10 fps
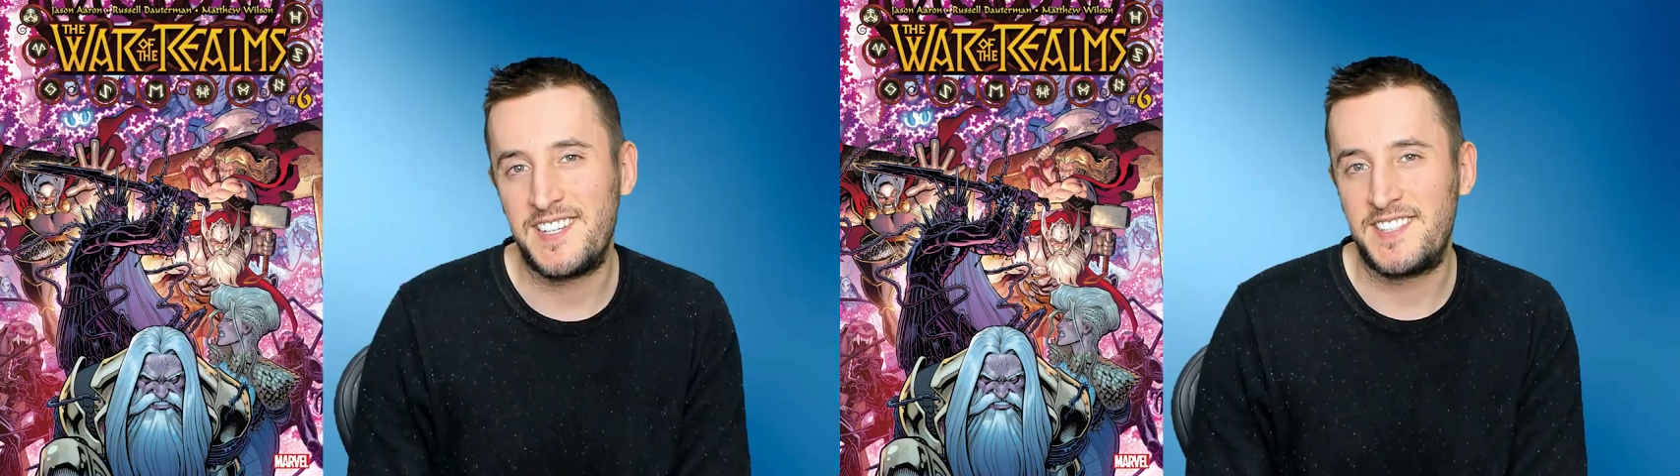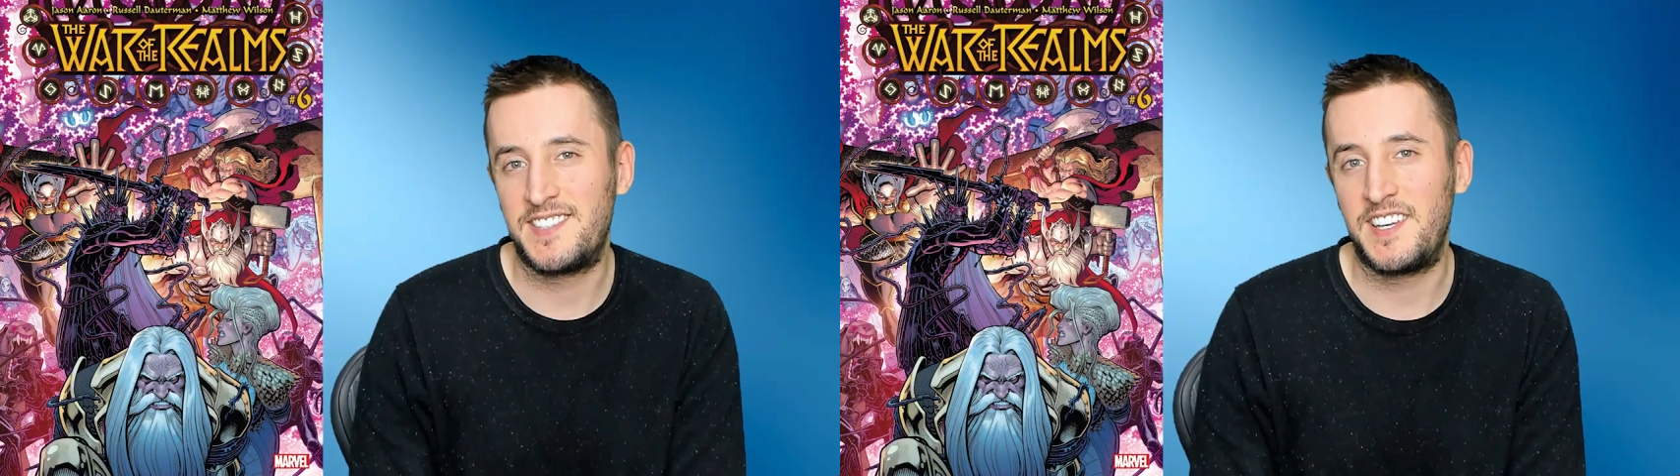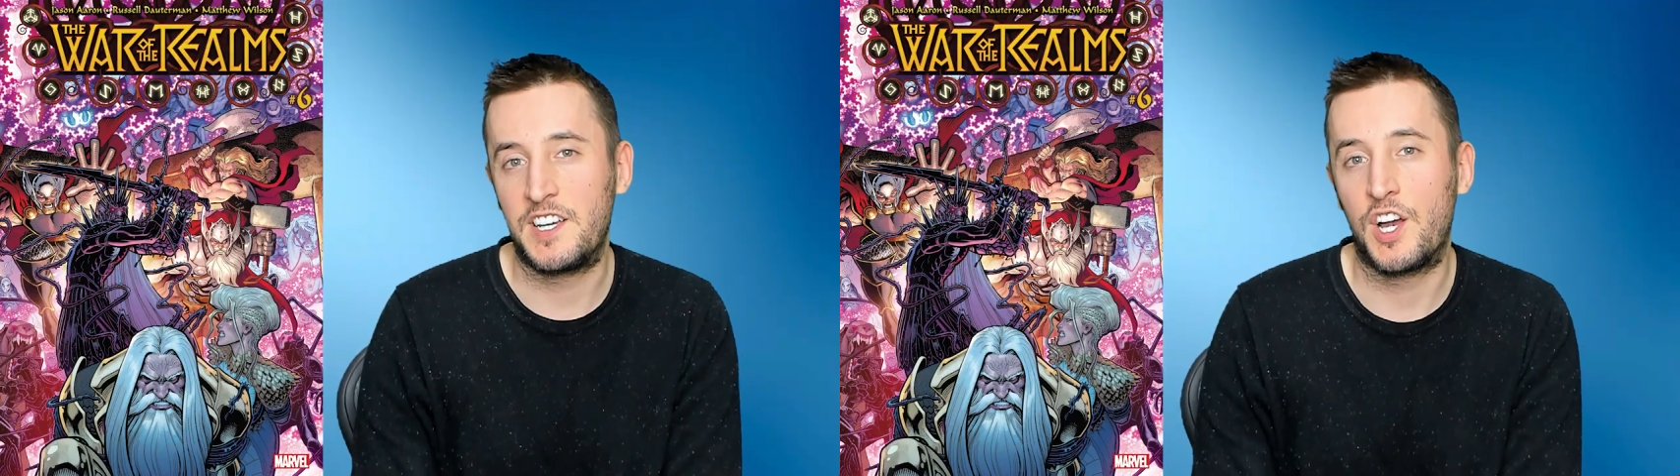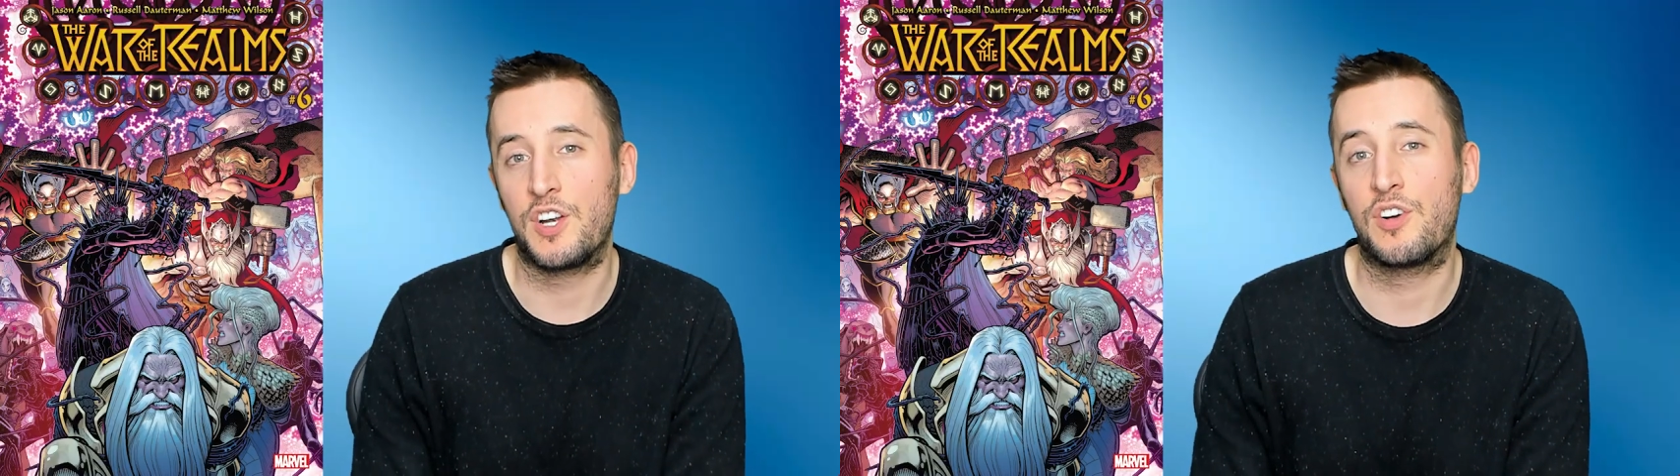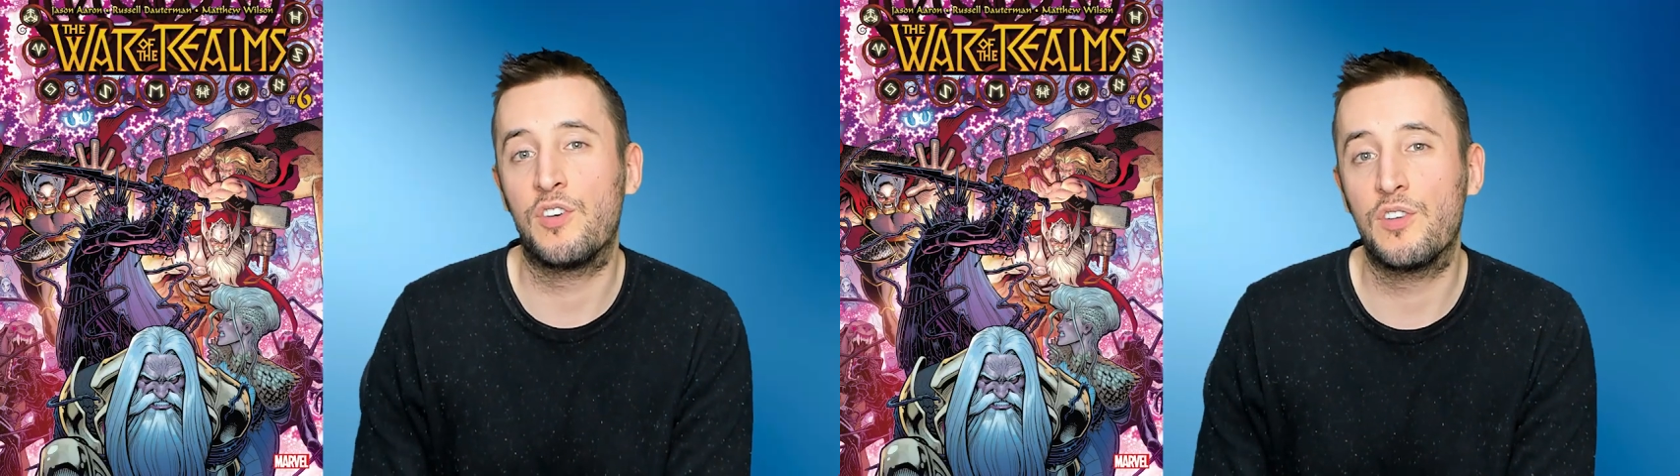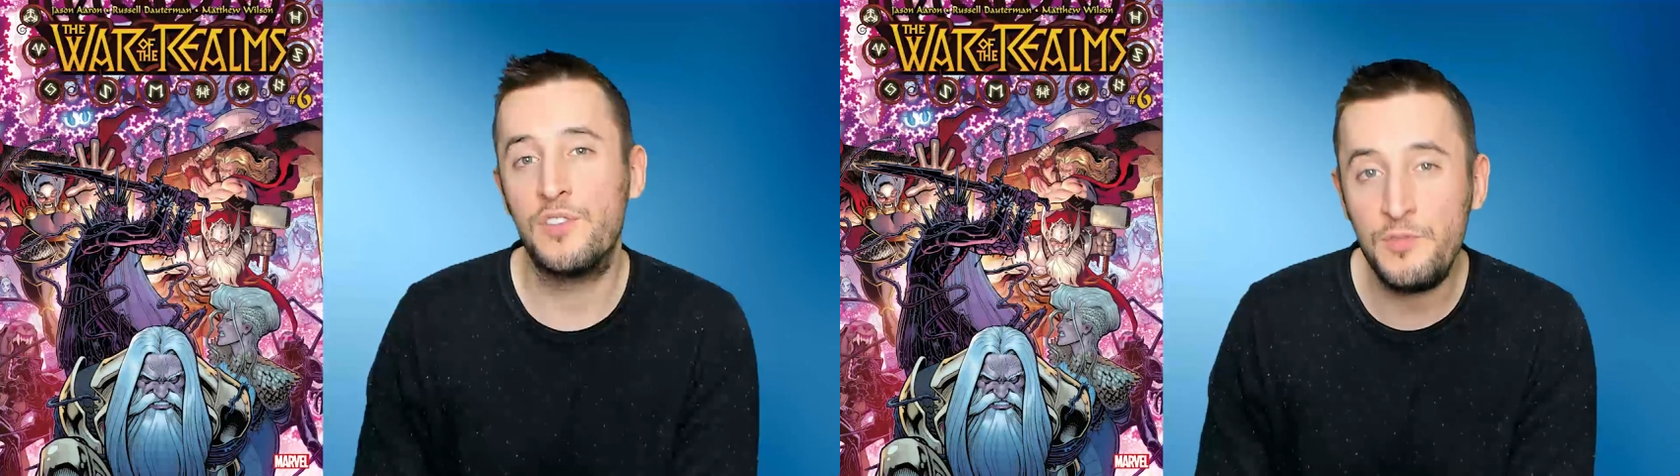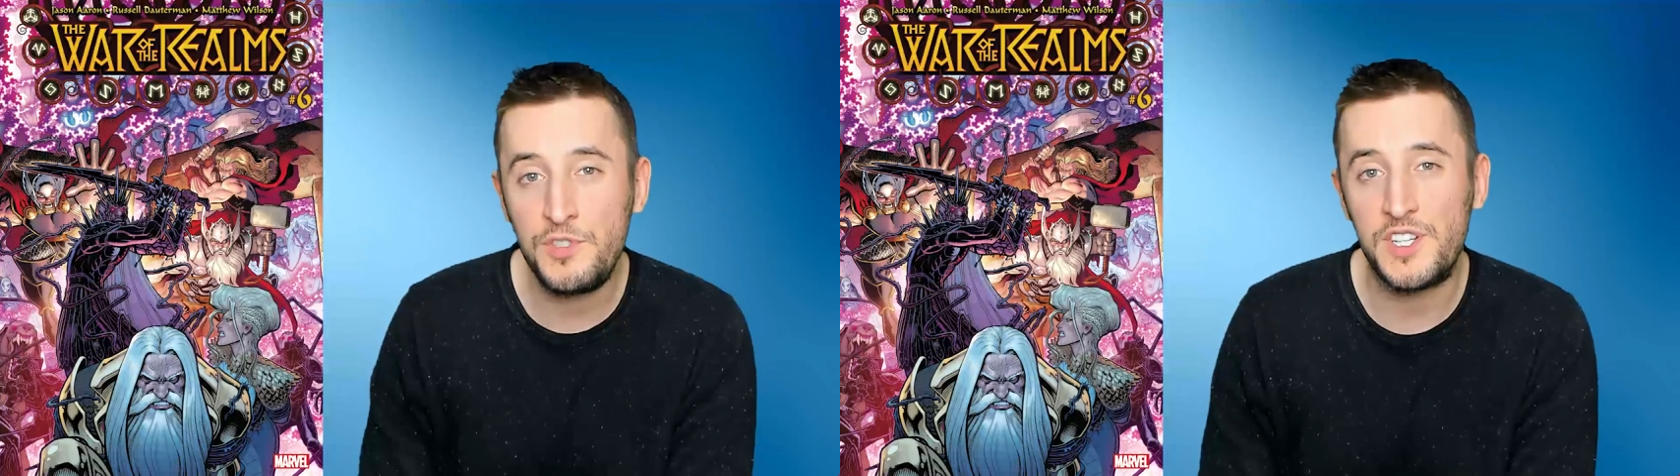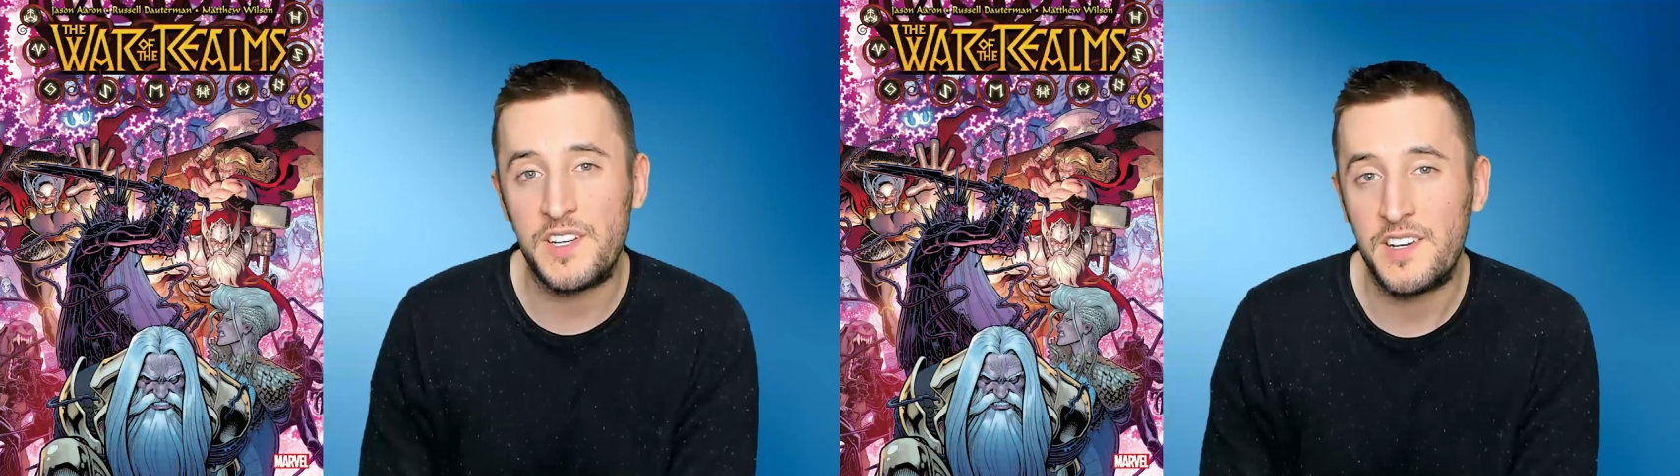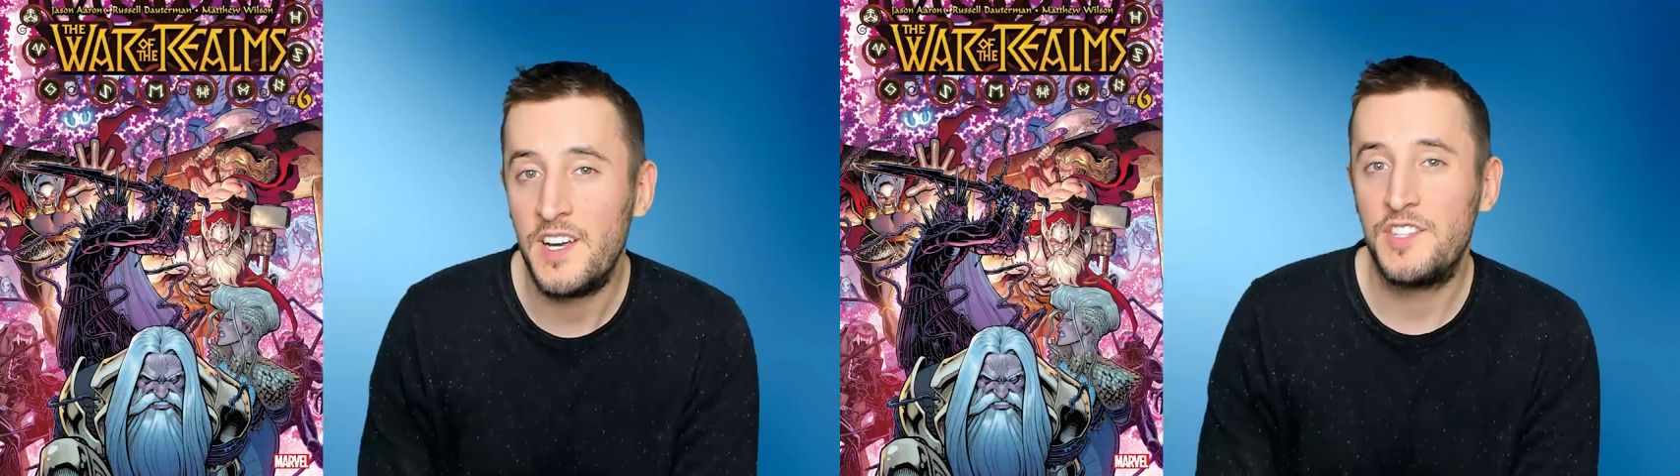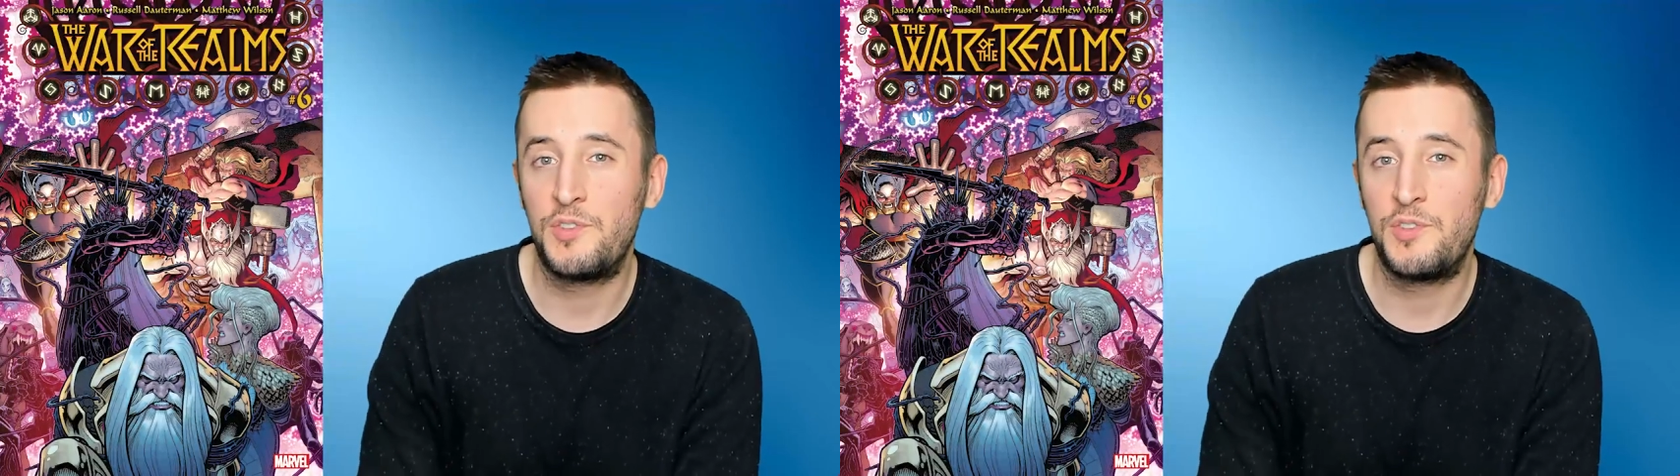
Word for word: is the conclusion